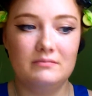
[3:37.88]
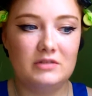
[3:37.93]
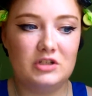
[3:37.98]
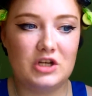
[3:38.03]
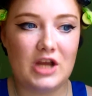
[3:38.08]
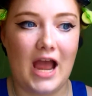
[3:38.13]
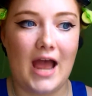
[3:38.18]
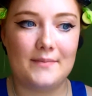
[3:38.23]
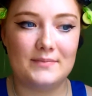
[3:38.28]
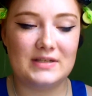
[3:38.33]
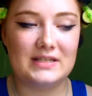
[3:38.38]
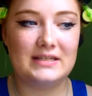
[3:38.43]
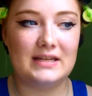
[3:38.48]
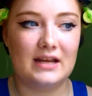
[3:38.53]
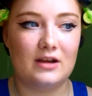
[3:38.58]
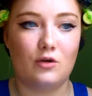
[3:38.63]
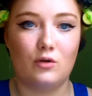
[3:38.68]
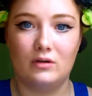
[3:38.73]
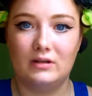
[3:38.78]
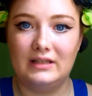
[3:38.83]

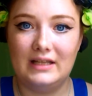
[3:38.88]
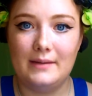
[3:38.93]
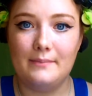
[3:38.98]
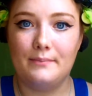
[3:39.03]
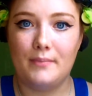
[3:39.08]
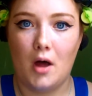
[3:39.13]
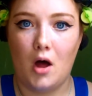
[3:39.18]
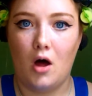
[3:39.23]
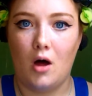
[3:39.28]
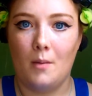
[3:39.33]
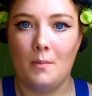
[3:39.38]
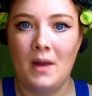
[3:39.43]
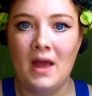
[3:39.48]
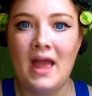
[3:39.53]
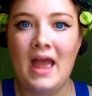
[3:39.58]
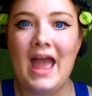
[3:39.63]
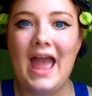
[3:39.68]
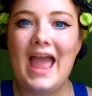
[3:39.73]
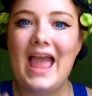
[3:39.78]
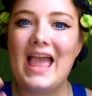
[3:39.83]
chapstick or lip balm
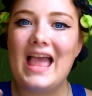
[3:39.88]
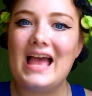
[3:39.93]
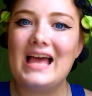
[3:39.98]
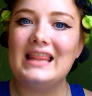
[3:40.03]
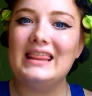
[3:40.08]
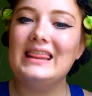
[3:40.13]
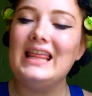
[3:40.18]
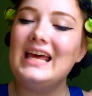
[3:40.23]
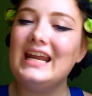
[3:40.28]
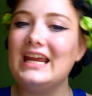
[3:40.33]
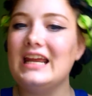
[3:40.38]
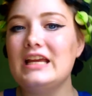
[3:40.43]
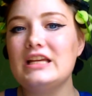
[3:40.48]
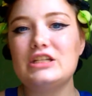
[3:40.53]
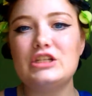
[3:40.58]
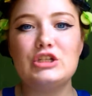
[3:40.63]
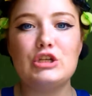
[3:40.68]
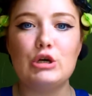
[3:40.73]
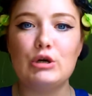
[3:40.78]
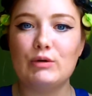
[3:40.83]
and letting it
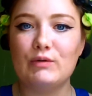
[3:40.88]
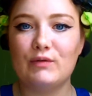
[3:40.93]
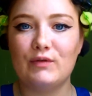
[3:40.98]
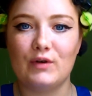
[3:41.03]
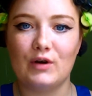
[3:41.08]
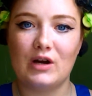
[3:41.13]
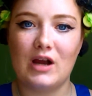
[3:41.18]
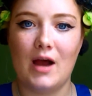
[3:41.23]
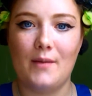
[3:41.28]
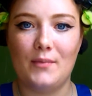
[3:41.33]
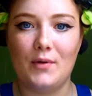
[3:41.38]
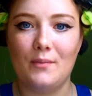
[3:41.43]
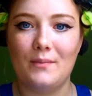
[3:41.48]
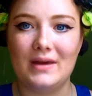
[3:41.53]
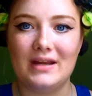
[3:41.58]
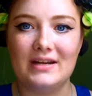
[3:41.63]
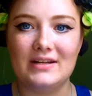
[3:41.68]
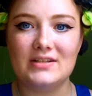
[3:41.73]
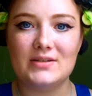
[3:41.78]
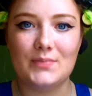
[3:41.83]
soak for a couple
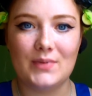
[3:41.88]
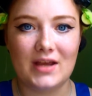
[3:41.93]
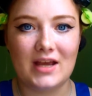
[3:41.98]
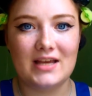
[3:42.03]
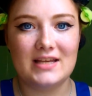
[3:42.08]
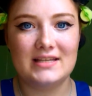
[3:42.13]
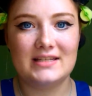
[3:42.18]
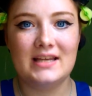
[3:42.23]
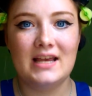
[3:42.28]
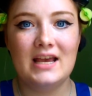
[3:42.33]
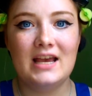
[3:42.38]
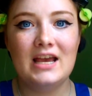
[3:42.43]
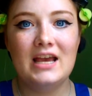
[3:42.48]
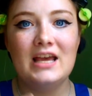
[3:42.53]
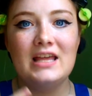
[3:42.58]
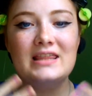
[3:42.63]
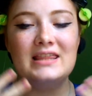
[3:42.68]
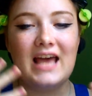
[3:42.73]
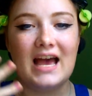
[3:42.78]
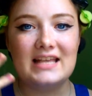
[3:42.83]
minutes, because
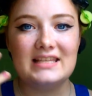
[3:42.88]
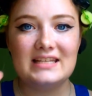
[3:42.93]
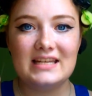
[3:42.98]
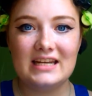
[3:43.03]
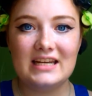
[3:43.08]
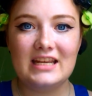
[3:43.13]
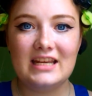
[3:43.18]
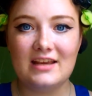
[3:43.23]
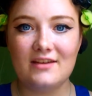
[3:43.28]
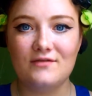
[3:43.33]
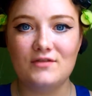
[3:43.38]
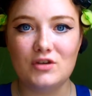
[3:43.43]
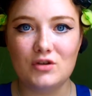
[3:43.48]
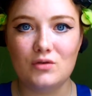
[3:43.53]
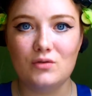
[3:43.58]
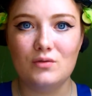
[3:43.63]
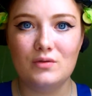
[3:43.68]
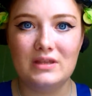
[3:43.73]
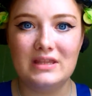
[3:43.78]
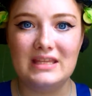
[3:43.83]
that's going to give
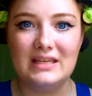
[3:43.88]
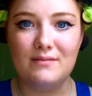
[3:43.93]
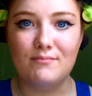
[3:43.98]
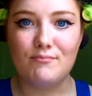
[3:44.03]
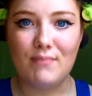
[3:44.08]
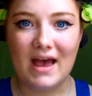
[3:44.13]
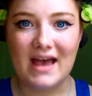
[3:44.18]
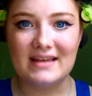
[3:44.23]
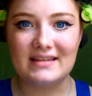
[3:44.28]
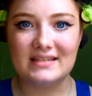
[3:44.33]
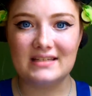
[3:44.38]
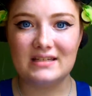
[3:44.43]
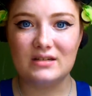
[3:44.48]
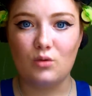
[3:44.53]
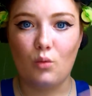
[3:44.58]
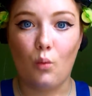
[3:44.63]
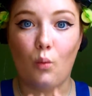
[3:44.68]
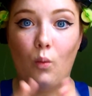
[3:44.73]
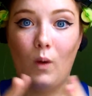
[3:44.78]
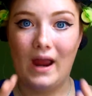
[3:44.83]
you the
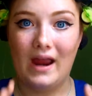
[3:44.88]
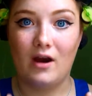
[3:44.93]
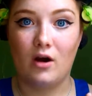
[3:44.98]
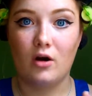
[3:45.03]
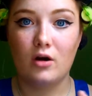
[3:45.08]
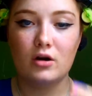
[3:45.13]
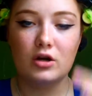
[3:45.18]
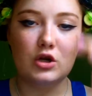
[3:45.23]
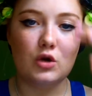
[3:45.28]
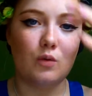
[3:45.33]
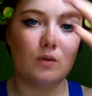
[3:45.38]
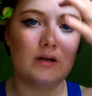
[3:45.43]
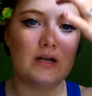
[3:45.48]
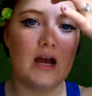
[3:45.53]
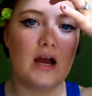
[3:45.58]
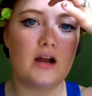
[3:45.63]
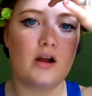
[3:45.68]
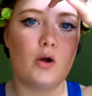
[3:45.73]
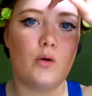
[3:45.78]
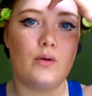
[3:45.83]
best wear. You're
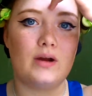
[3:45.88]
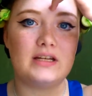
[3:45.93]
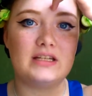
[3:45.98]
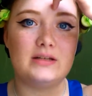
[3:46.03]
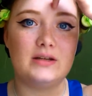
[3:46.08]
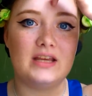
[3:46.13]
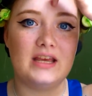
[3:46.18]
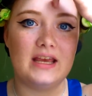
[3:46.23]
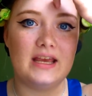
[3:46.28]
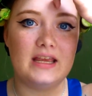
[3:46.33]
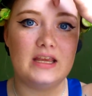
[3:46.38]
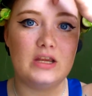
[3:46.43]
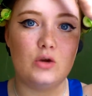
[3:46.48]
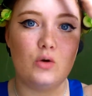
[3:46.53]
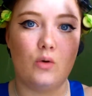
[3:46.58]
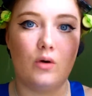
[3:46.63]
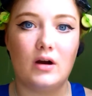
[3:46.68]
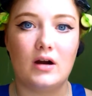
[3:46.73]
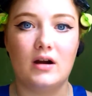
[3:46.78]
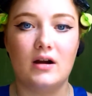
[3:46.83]
not going to get
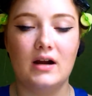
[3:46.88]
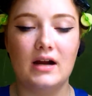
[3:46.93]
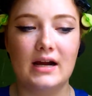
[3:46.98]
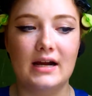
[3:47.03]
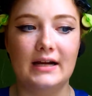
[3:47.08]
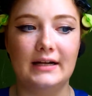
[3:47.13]
your,